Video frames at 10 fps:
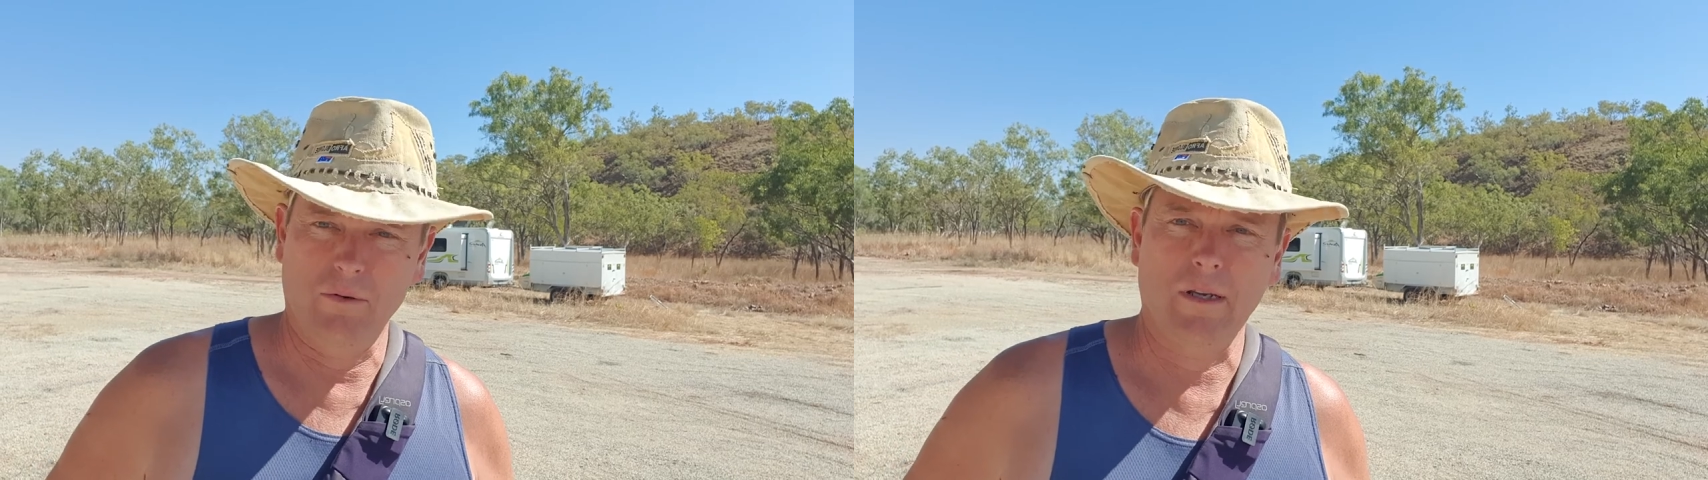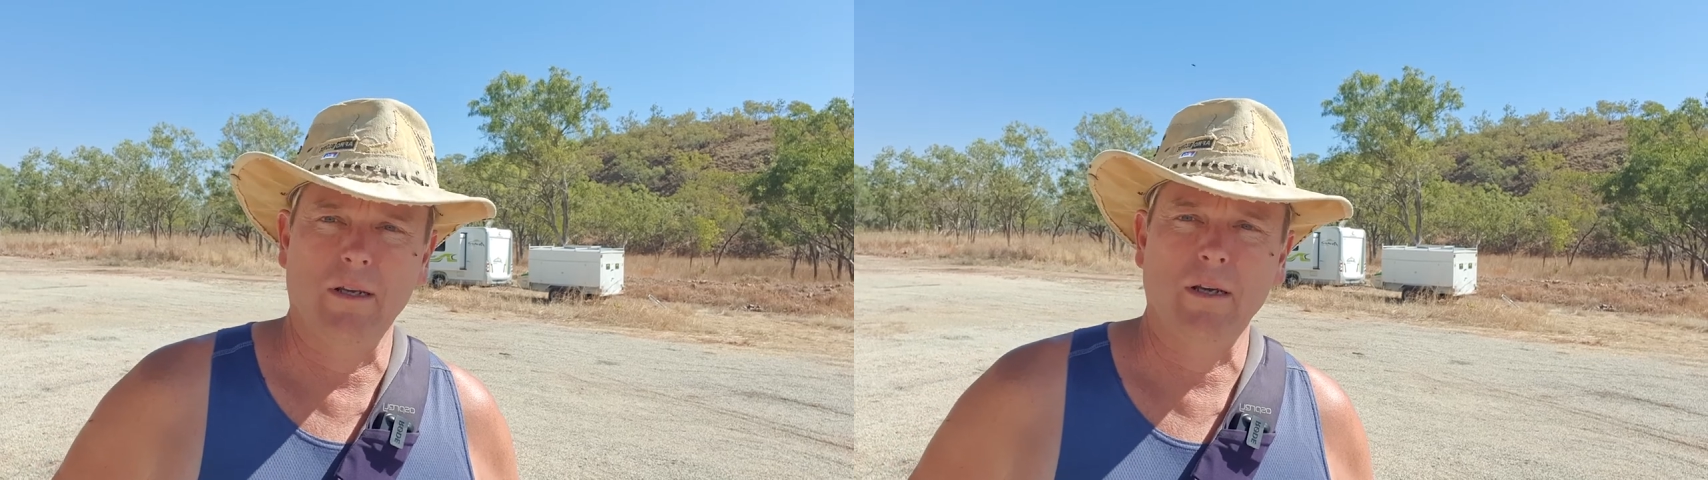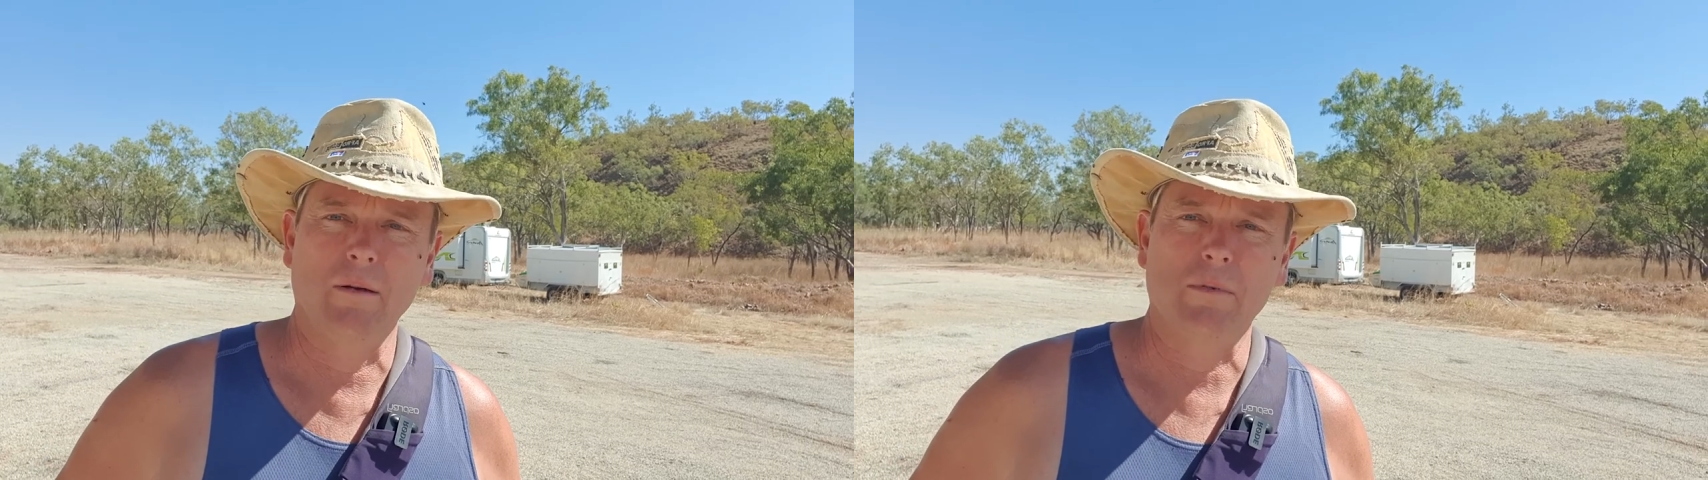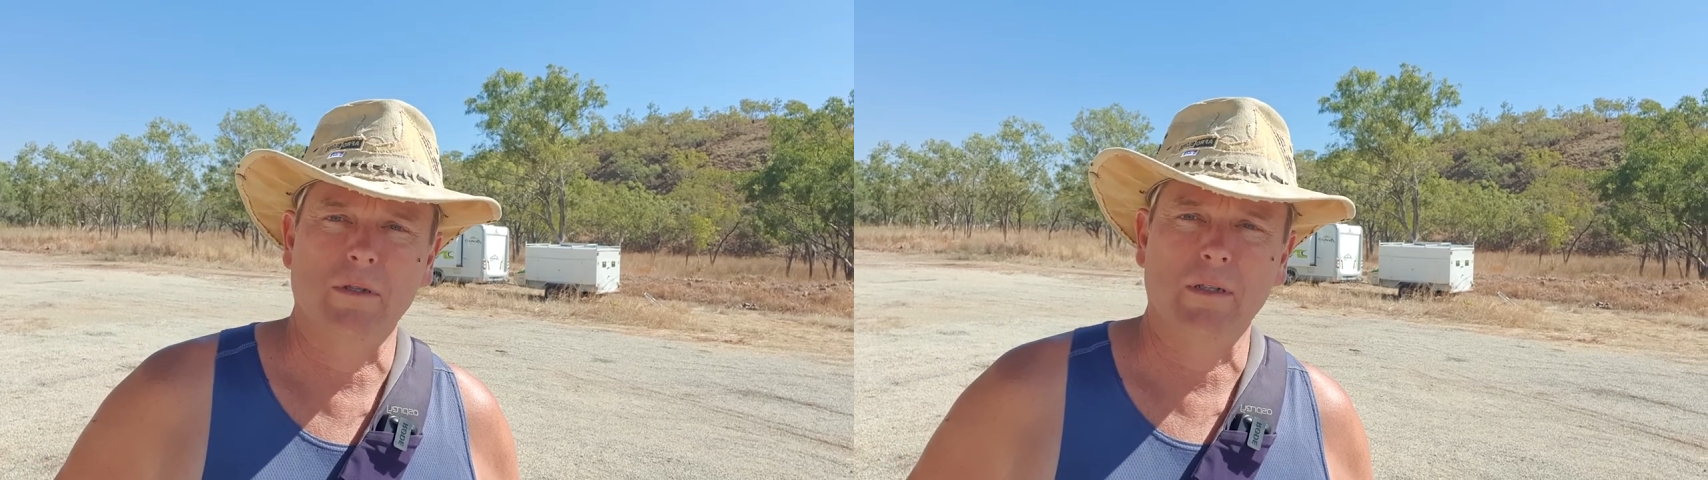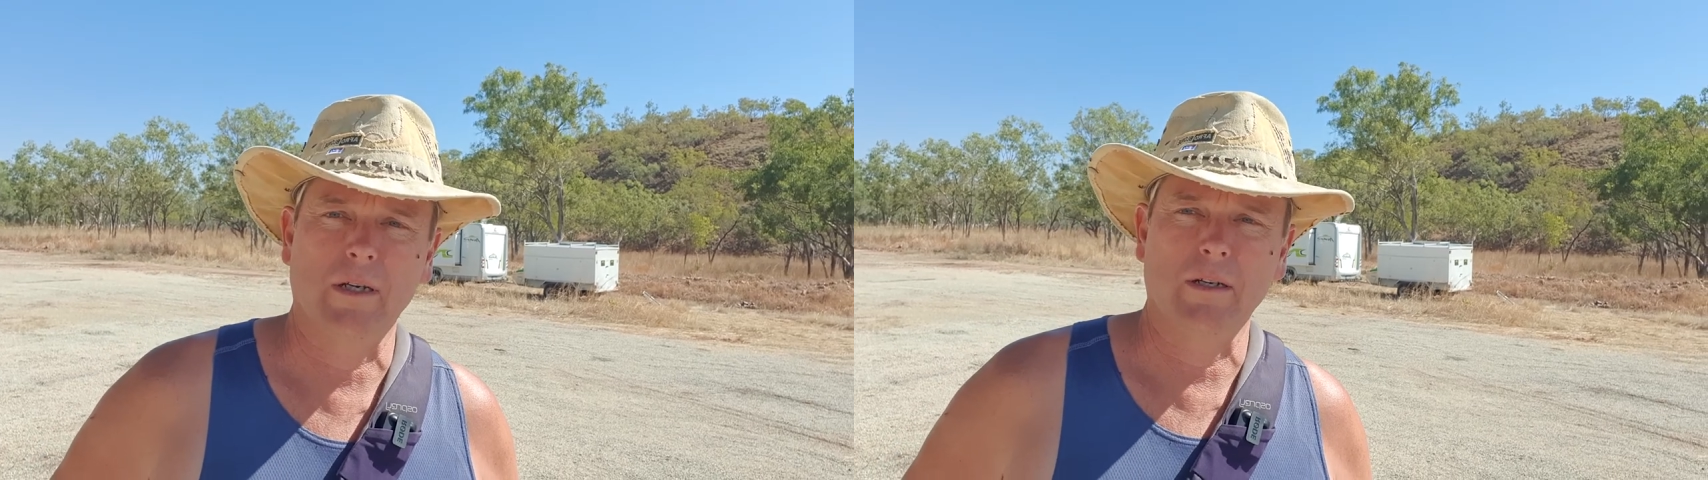
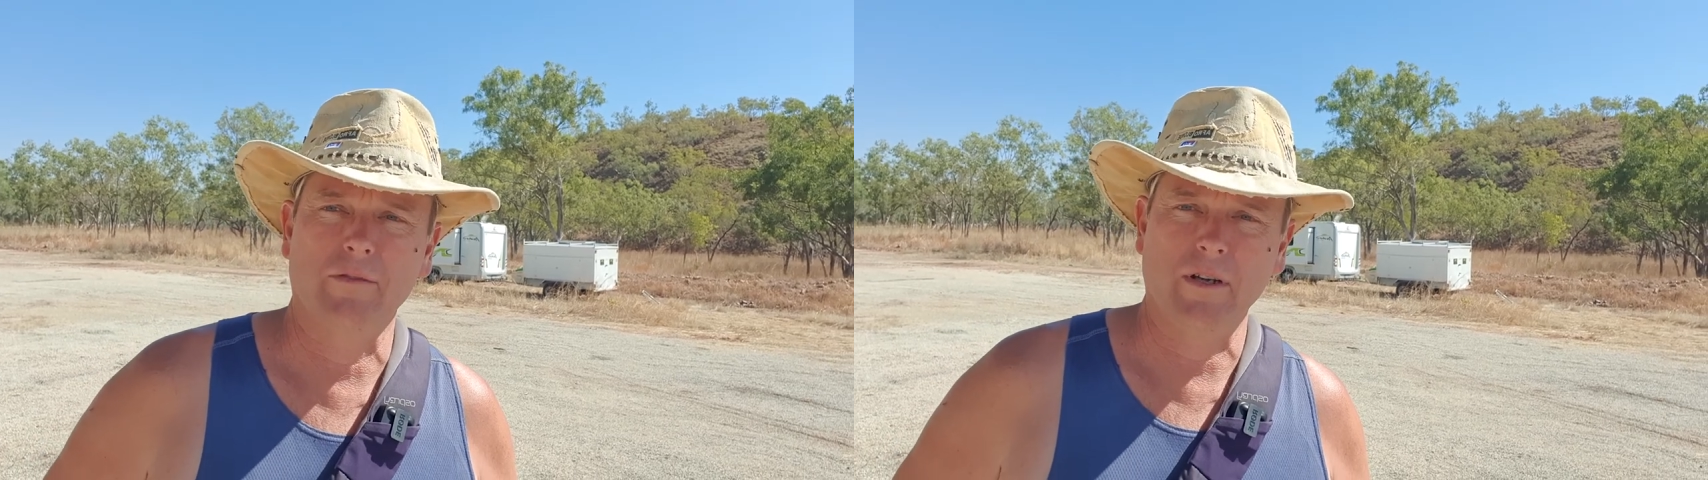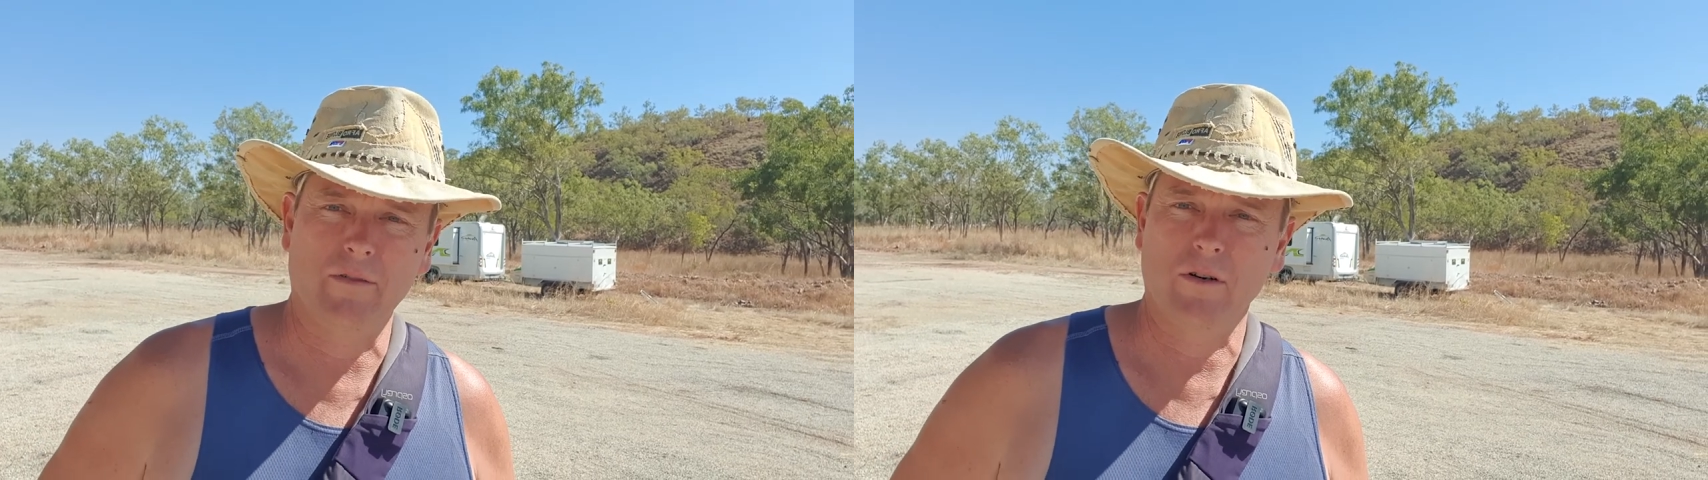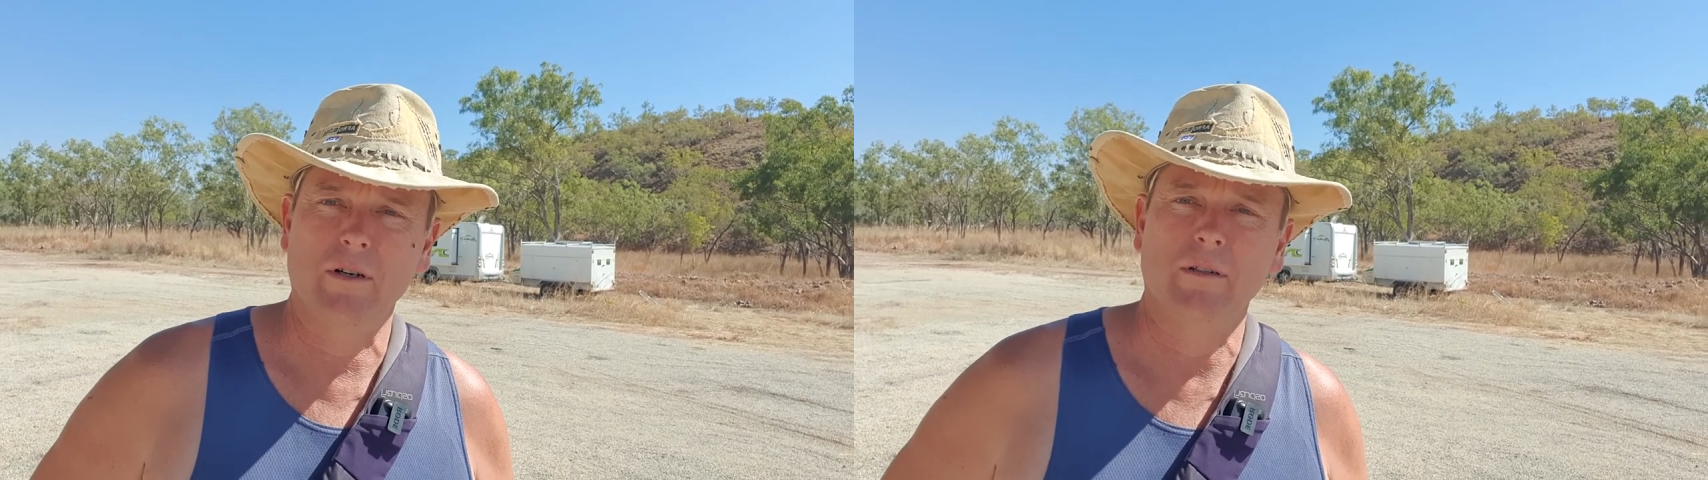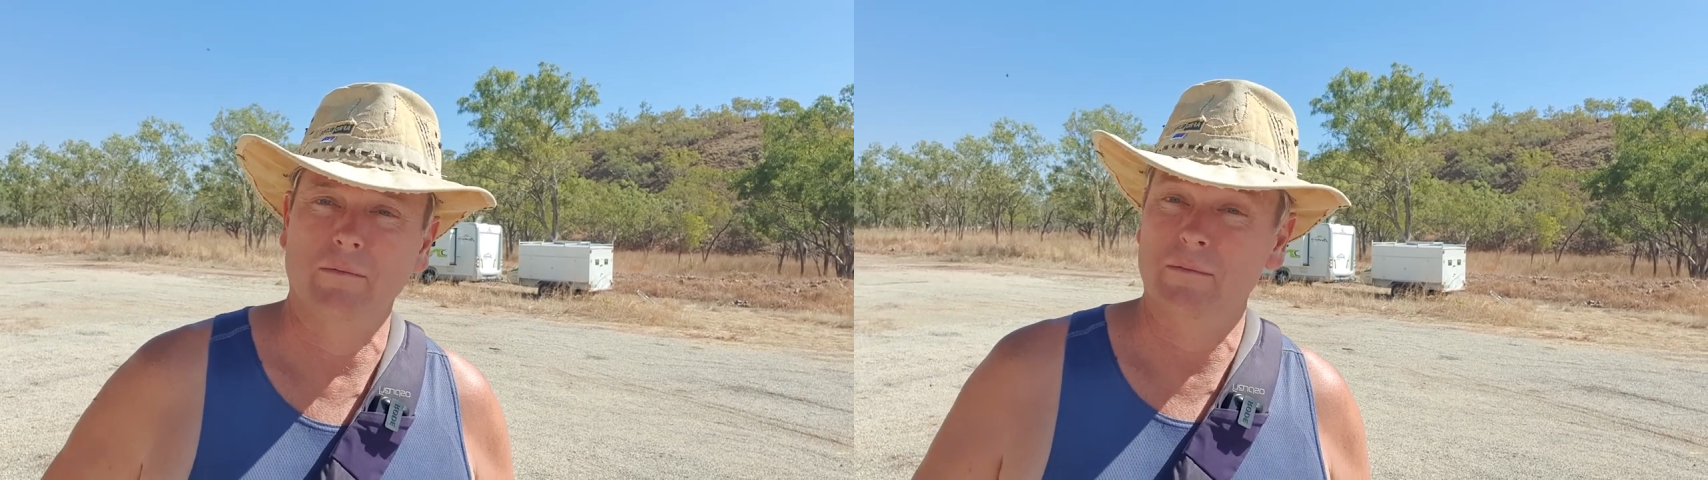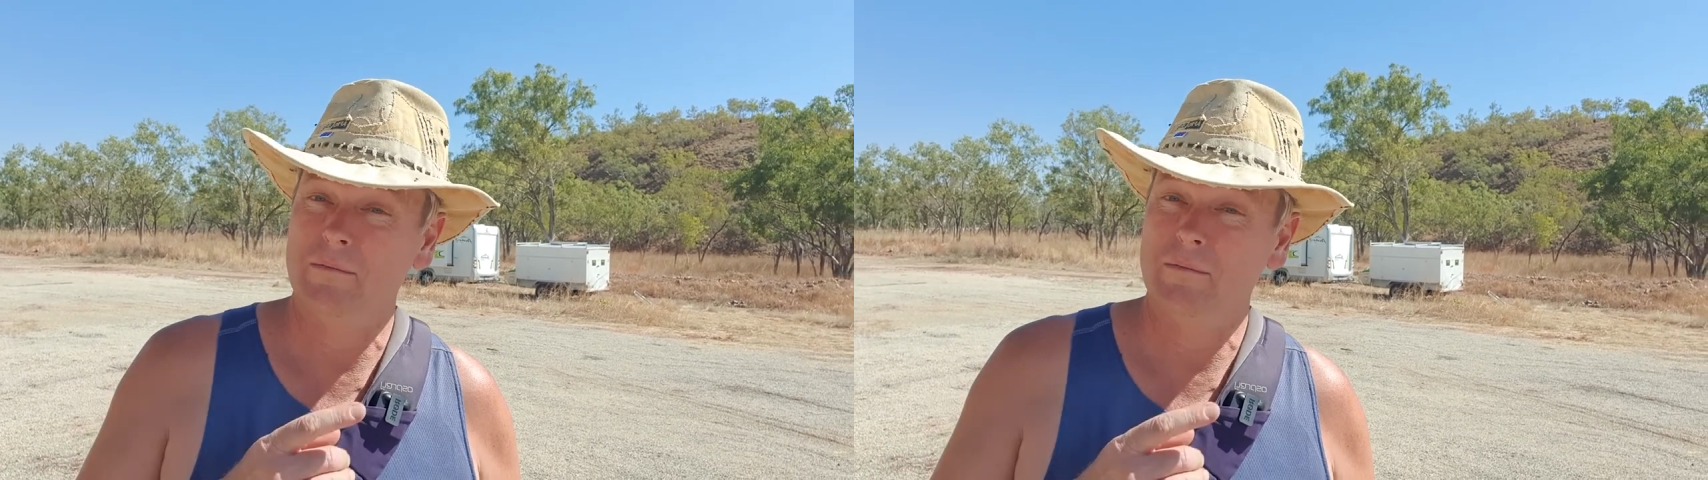Wikicamps, and if you haven't got it,